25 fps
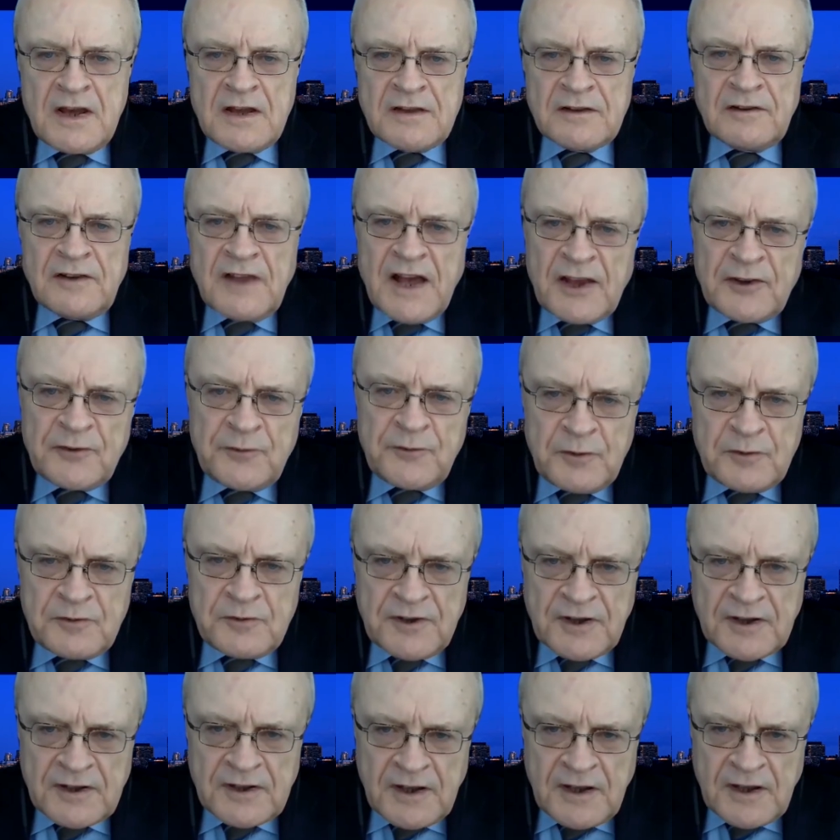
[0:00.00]
The last few
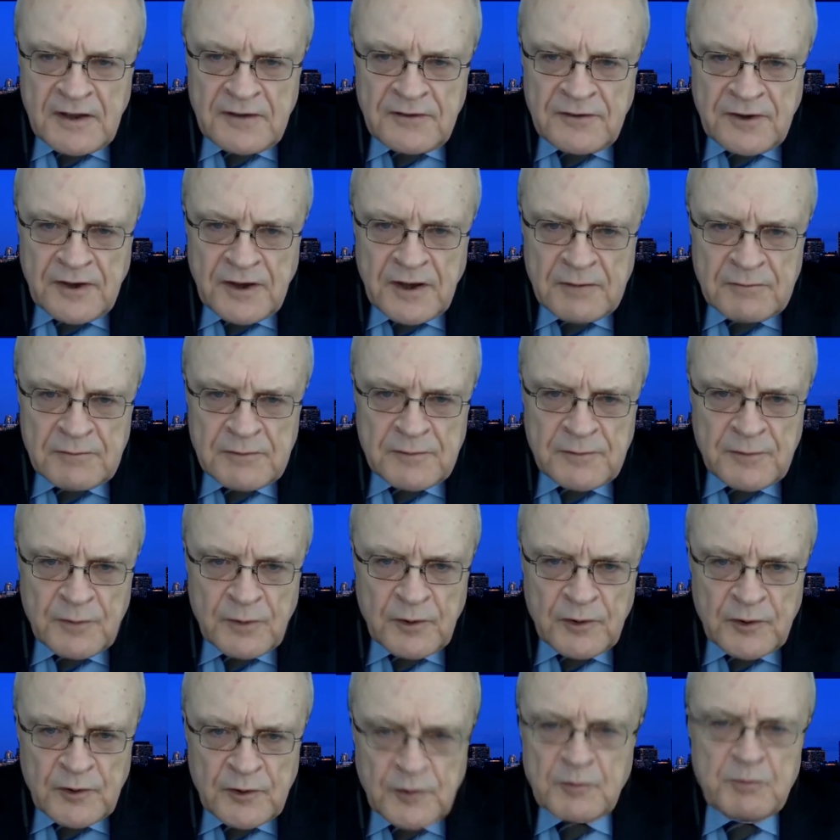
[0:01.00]
decades have
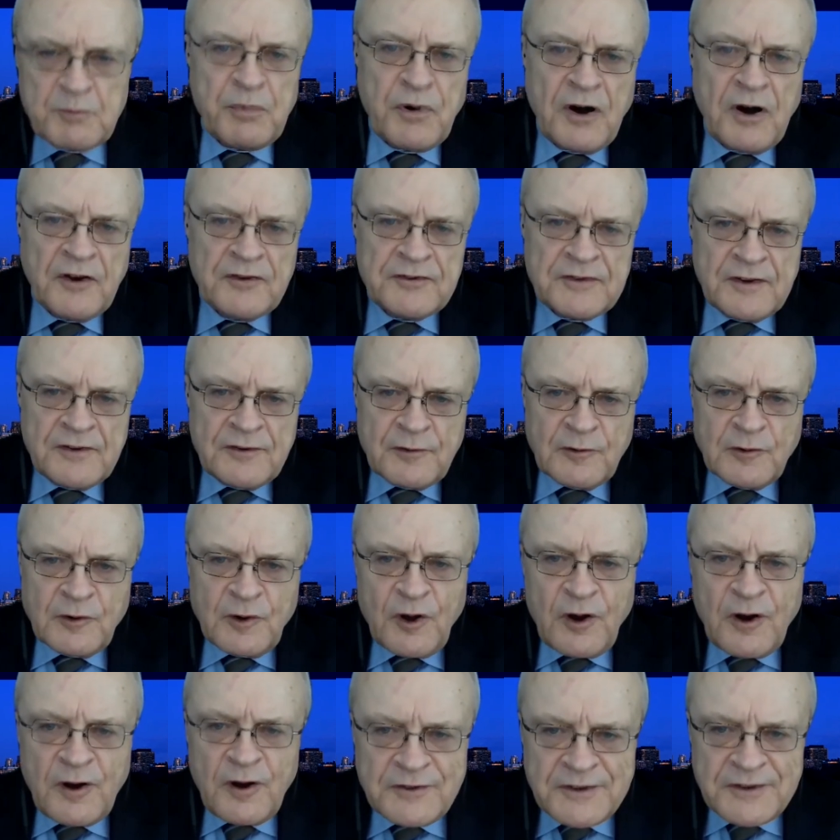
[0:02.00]
reversed Boston's
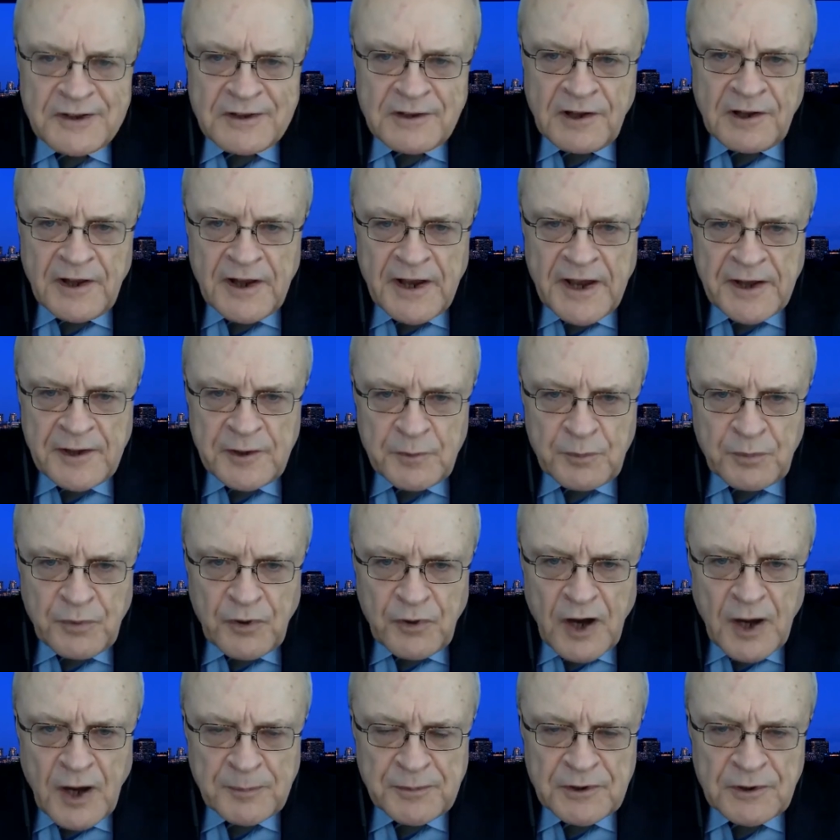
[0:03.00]
long decline in
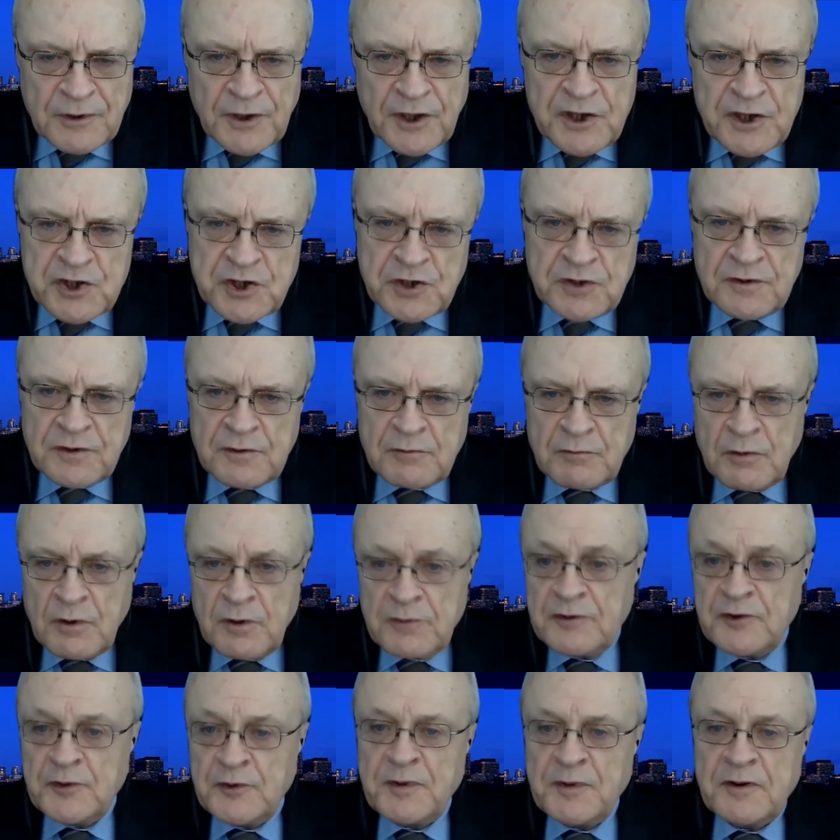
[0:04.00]
population. The
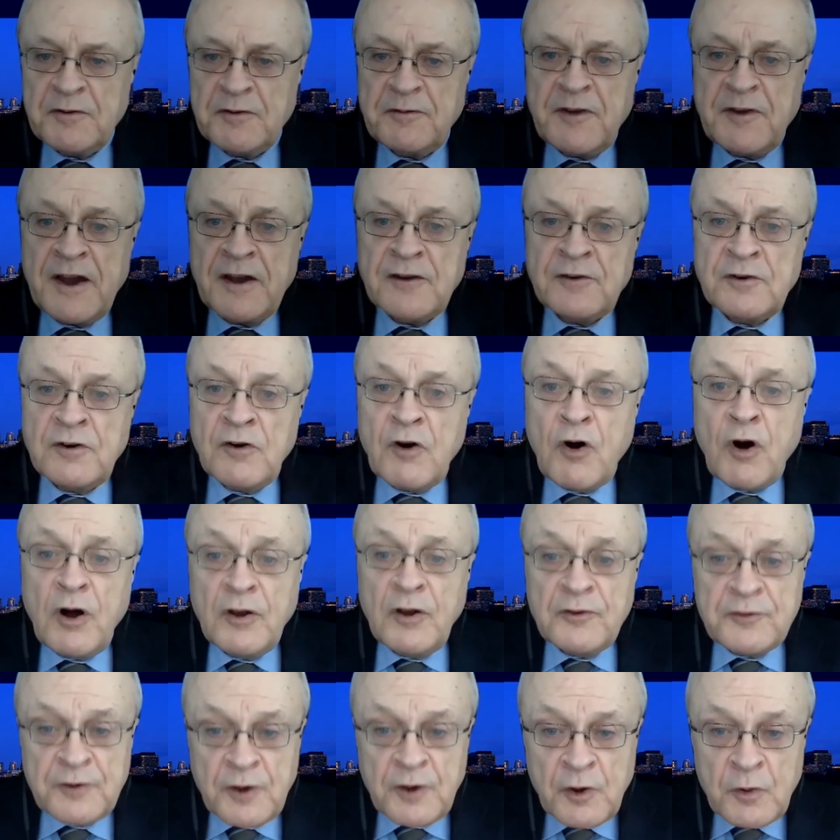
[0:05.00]
growth has been a factor
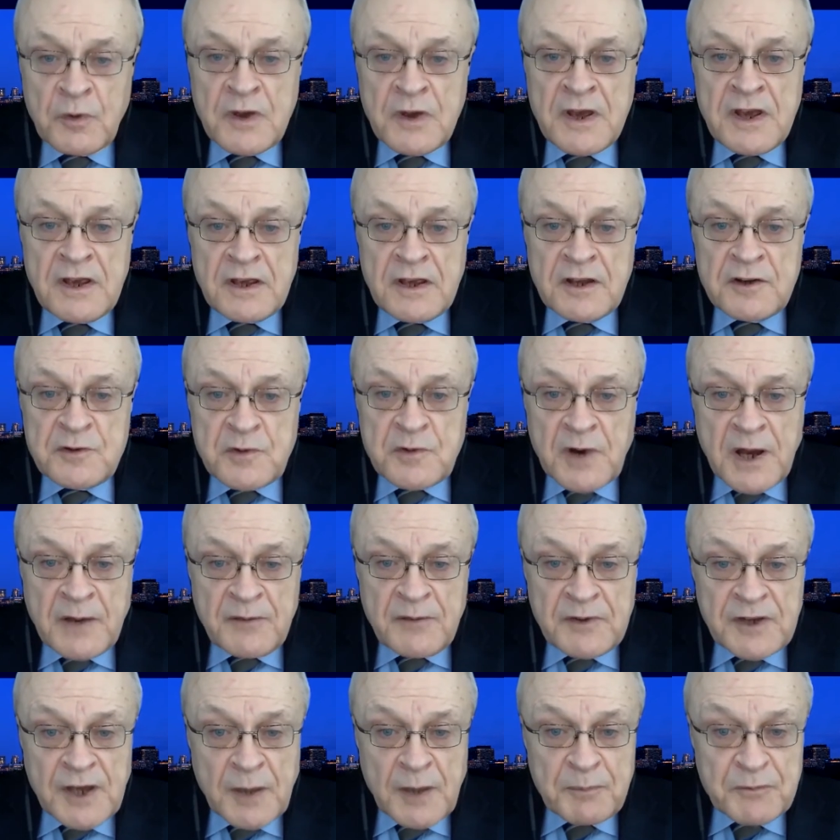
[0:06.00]
also in
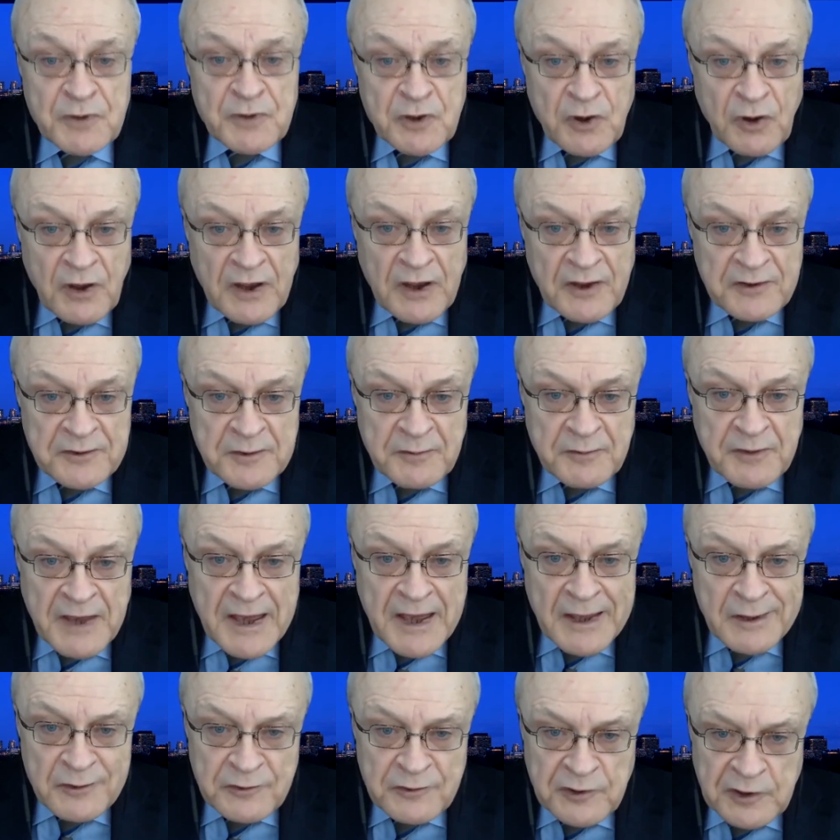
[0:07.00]
driving up the cost of
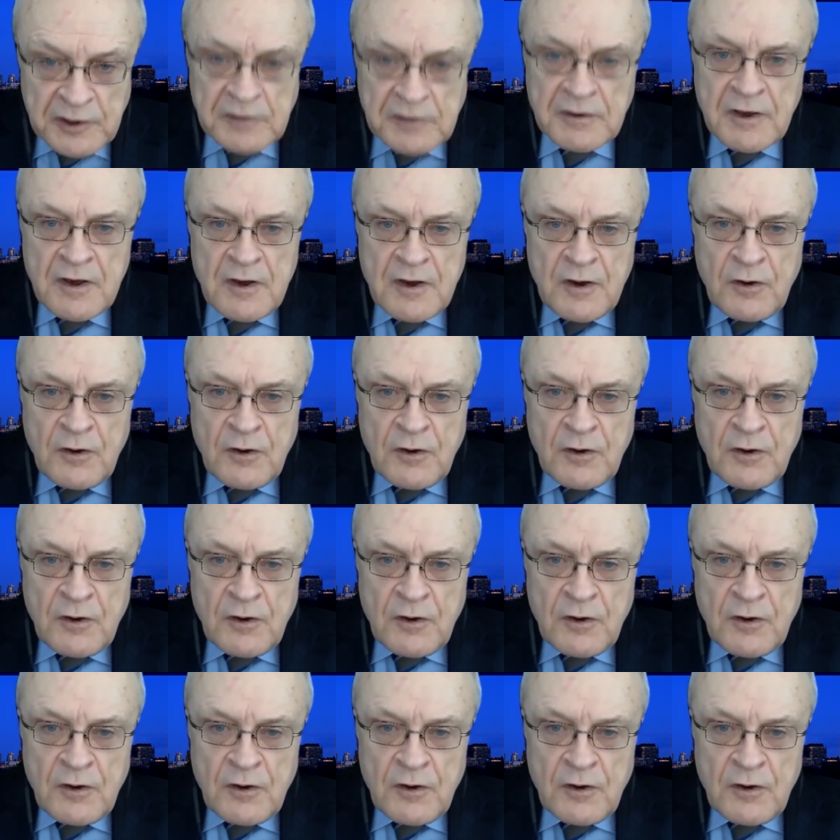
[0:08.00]
housing.